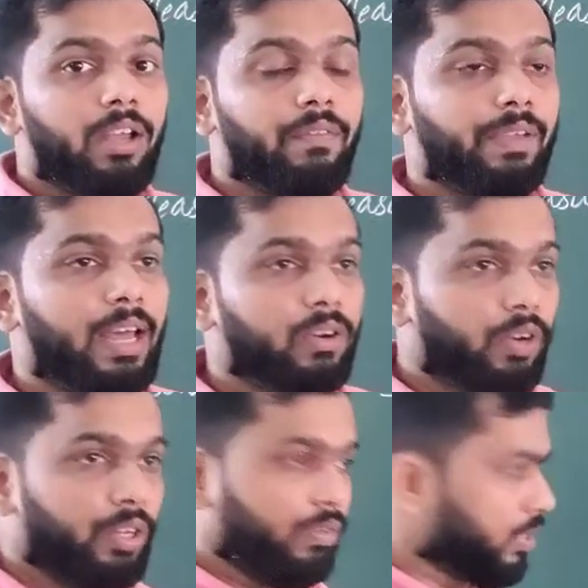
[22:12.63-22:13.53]
We are
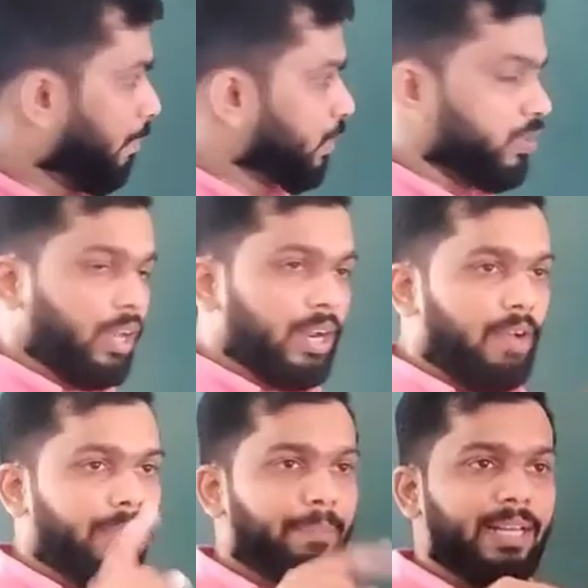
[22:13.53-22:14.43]
going to, suppose you are
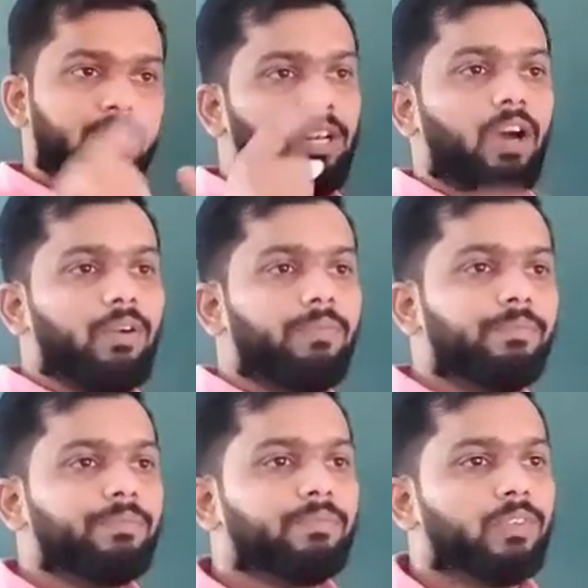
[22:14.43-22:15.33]
having pencil
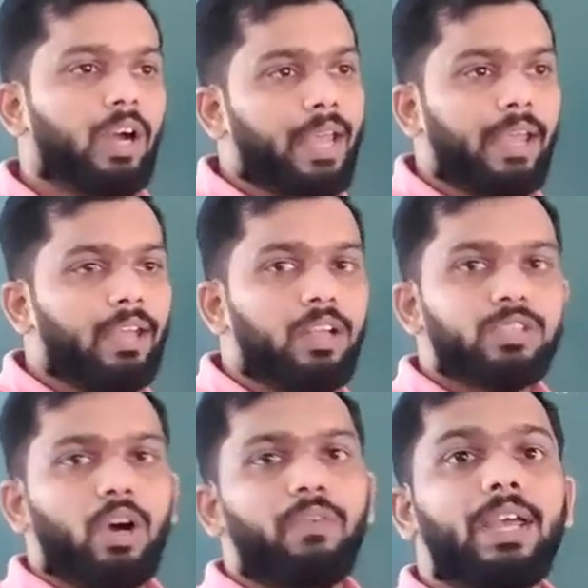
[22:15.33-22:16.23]
now. Okay,
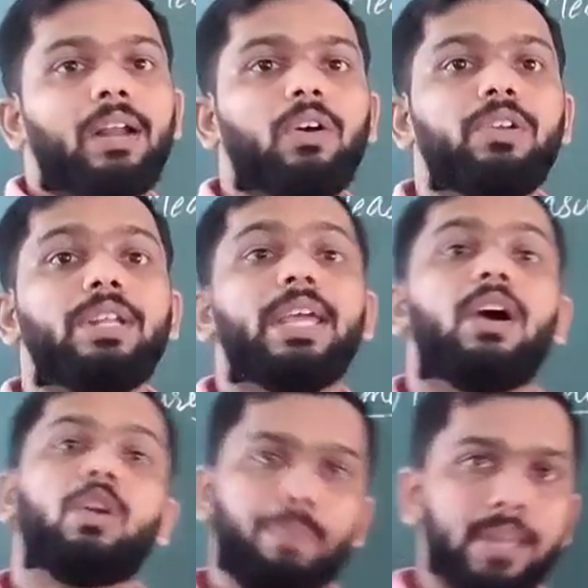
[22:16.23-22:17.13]
so we are going to take
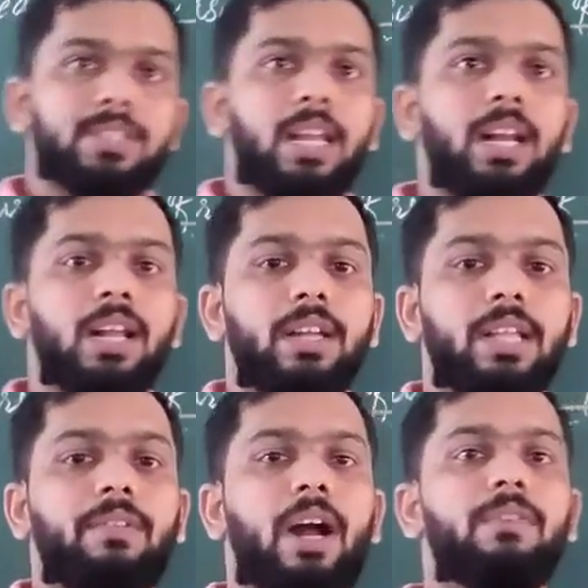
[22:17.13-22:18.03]
our pencil.
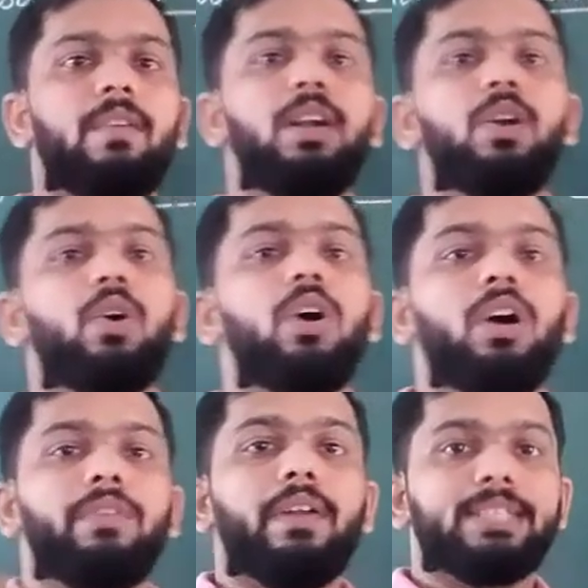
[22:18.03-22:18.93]
Then what we will do?
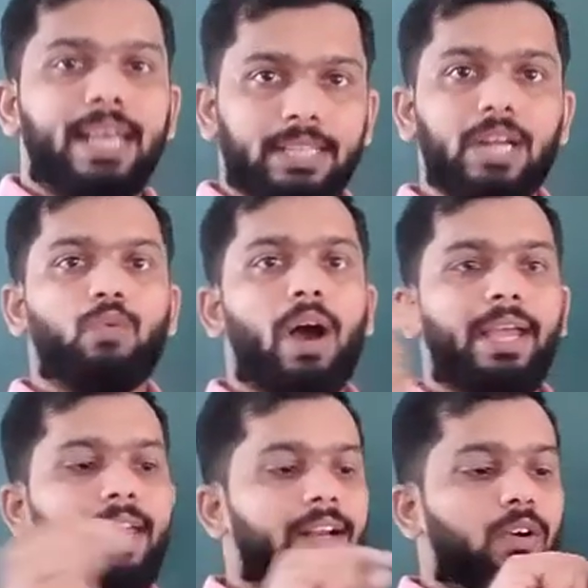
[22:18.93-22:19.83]
We will take that
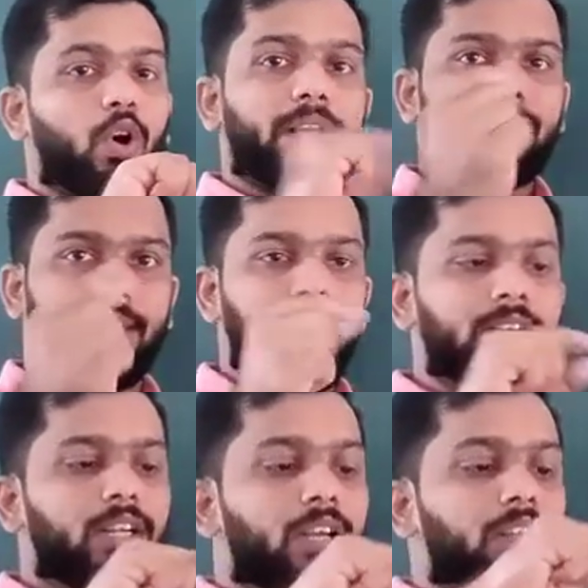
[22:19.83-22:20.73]
wire or a
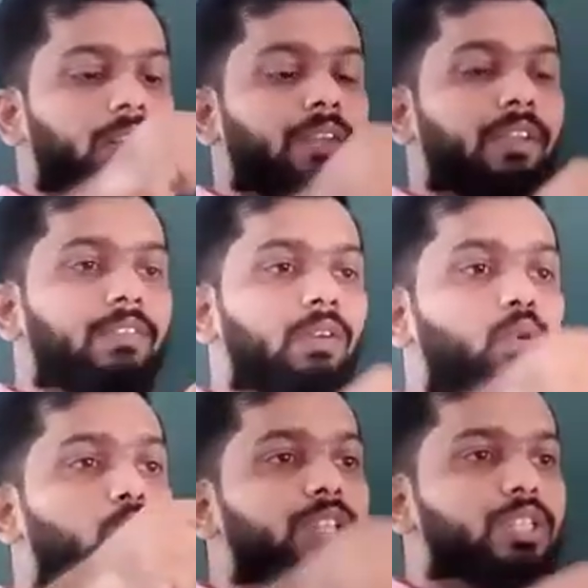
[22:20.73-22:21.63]
thread. Then we will
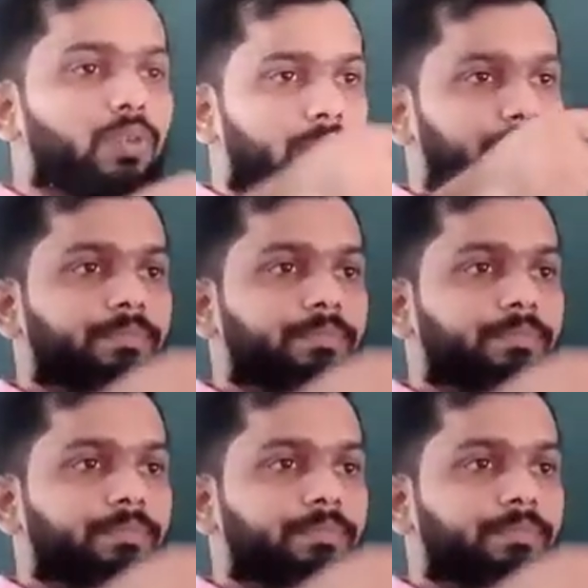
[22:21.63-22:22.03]
wound this one.